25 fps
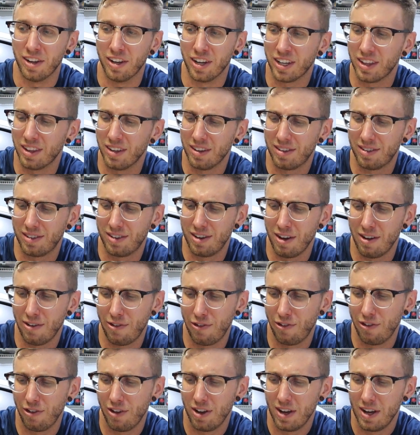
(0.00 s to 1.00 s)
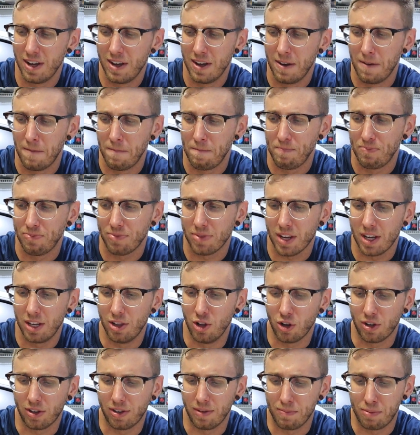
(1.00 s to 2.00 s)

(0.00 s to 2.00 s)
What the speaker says: Like, this stuff looks